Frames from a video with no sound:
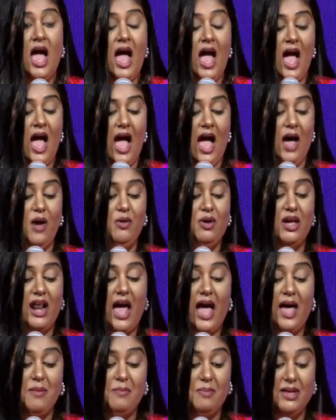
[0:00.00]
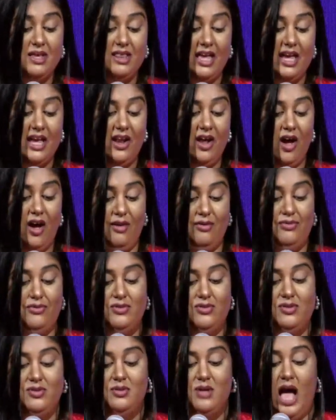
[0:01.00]
How could I be laid off?
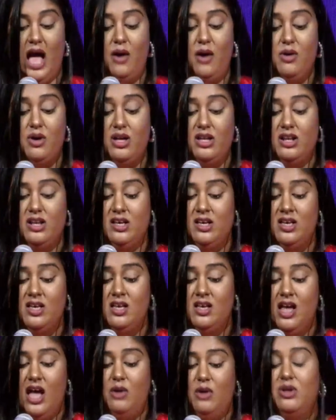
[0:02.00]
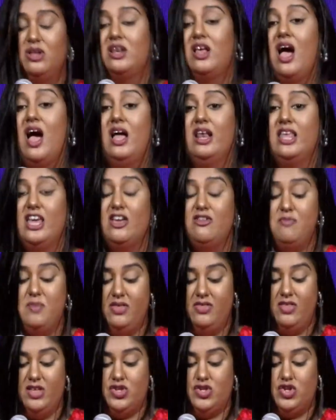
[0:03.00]
How could God give me
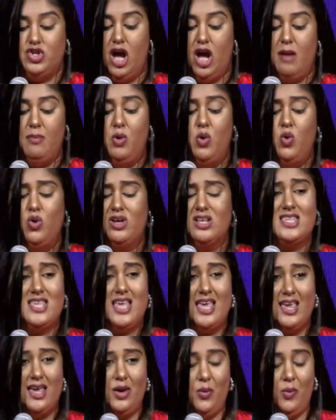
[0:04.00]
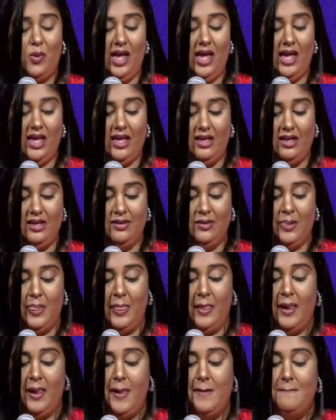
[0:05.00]
this job? Who could take it away?
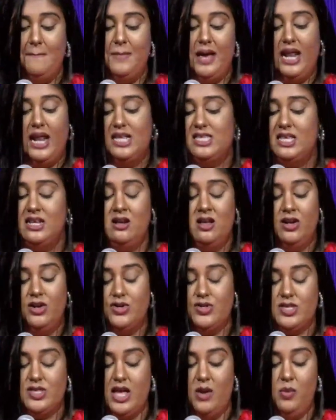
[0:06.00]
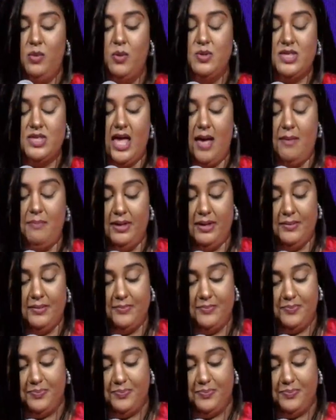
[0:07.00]
And I didn't understand what was happening.